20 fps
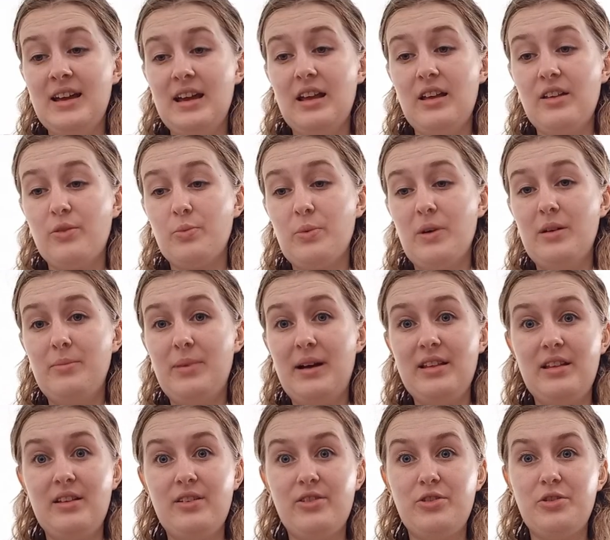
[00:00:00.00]
is run by
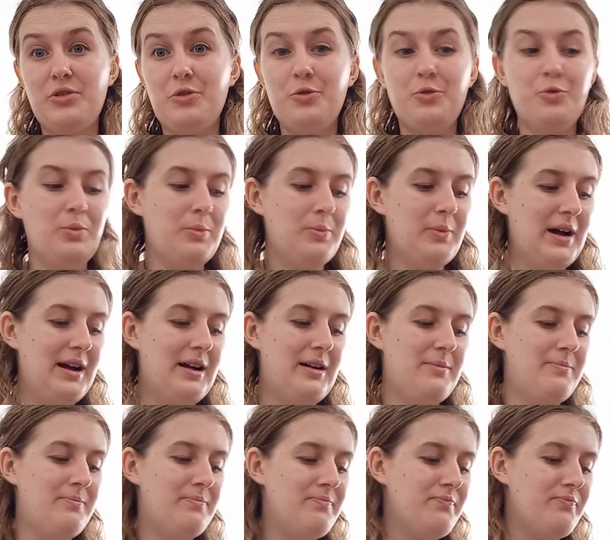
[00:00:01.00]
these two
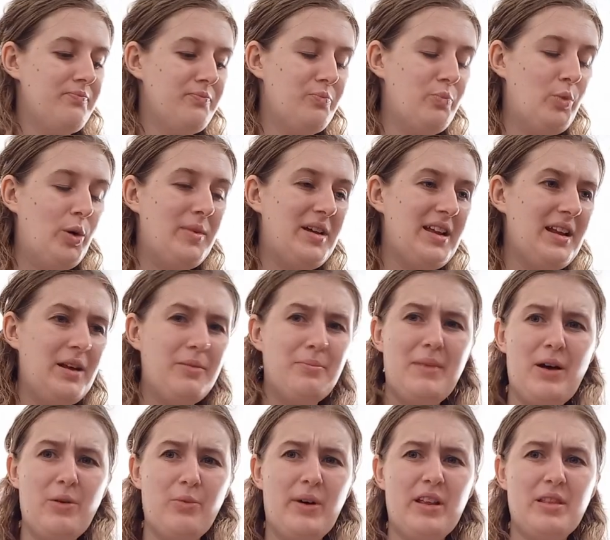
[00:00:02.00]
women. I
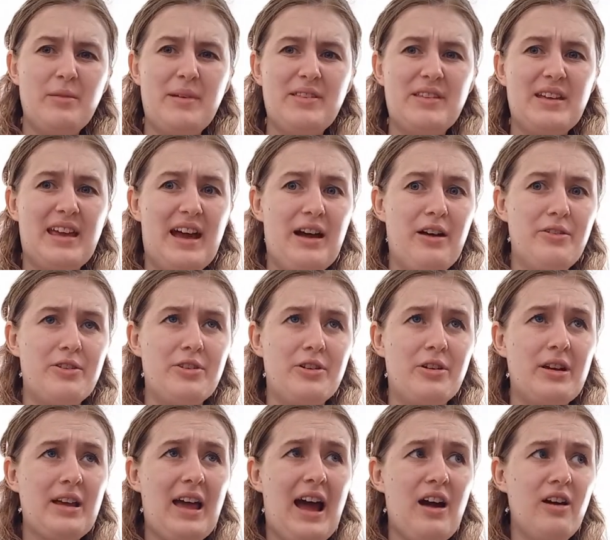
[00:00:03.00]
met one of them at the
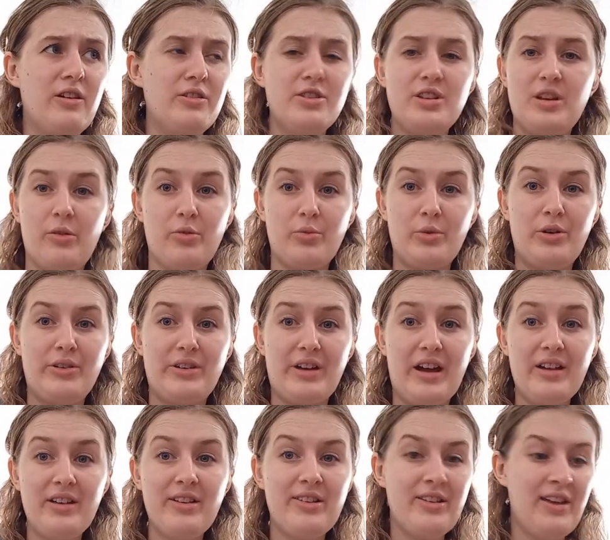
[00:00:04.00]
counter, Carol. She was real
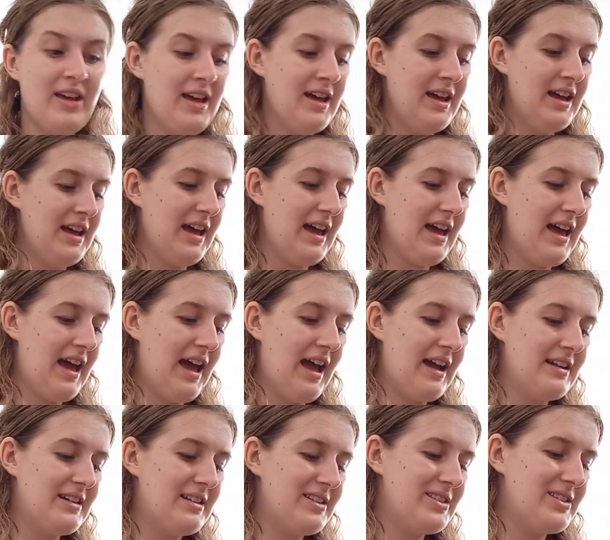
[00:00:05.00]
nice.
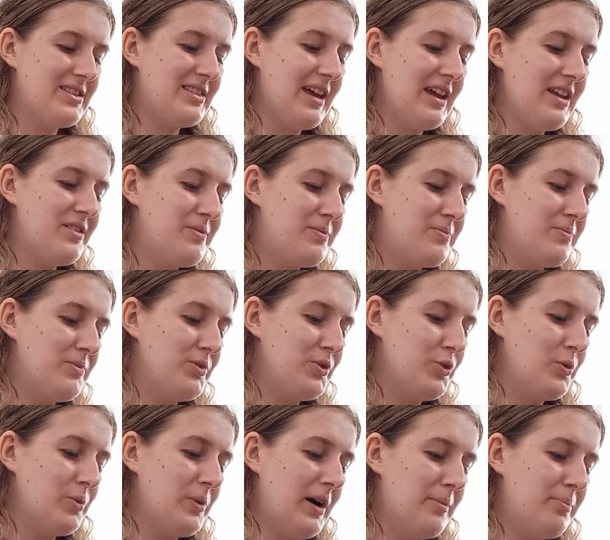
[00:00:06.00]
And they
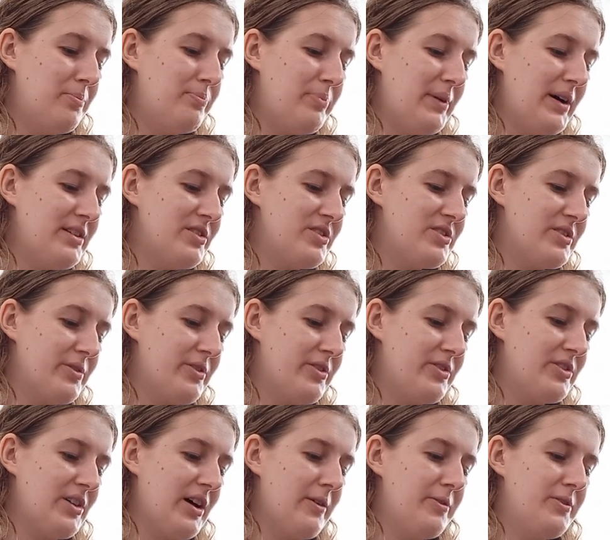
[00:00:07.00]
do a bunch of
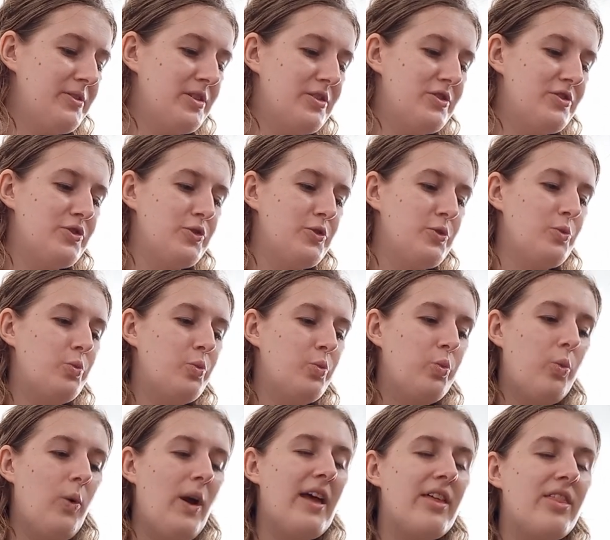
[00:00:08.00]
stuff to do
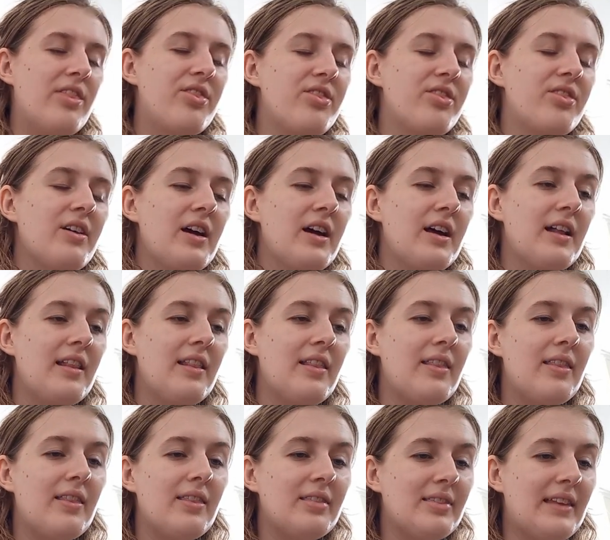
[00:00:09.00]
with
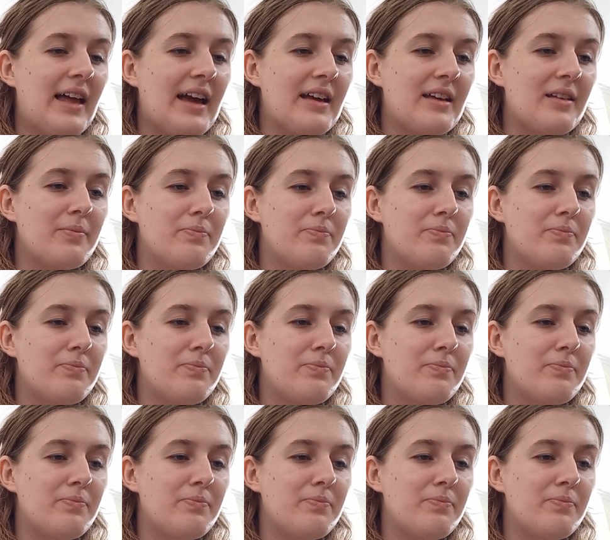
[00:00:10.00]
like